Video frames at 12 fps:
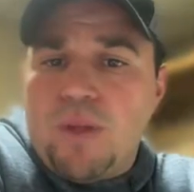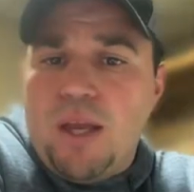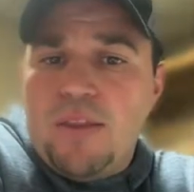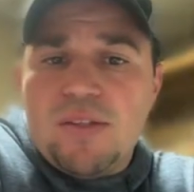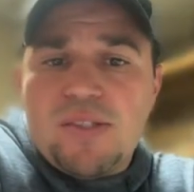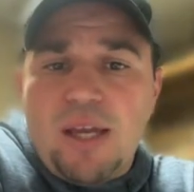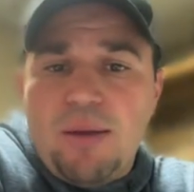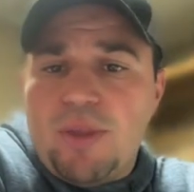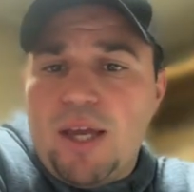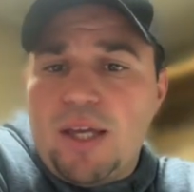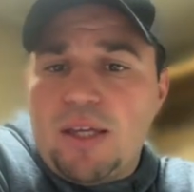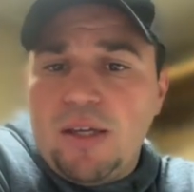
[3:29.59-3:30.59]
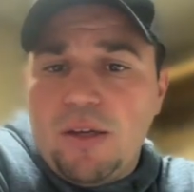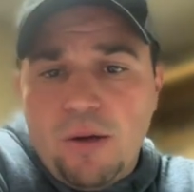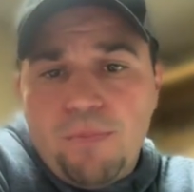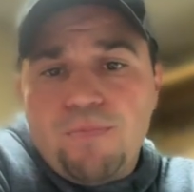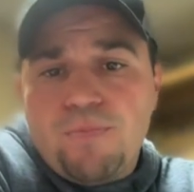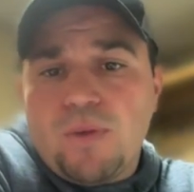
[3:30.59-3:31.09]
And then same thing
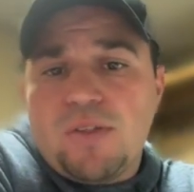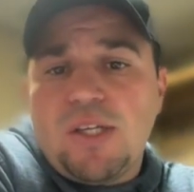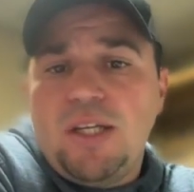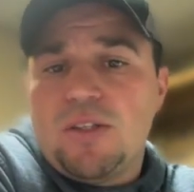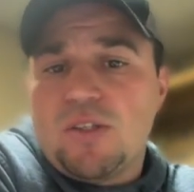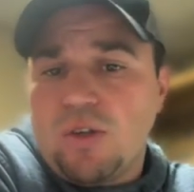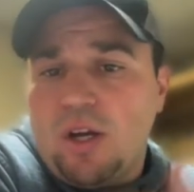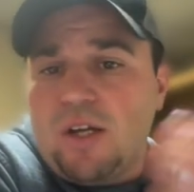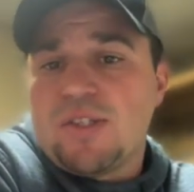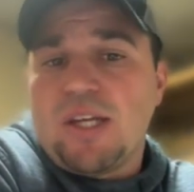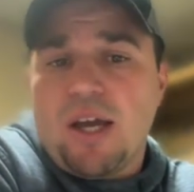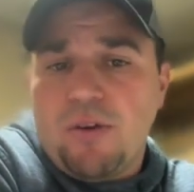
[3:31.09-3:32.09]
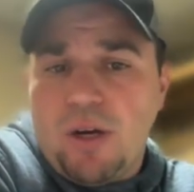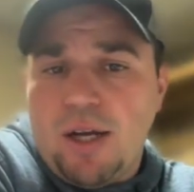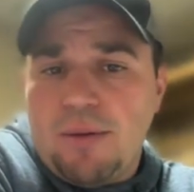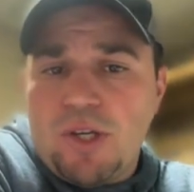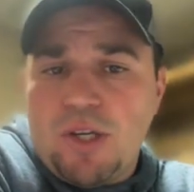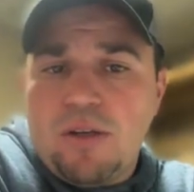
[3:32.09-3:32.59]
here. Seed and straw is the other
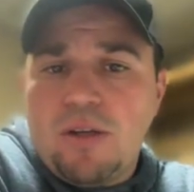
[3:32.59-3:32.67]
option.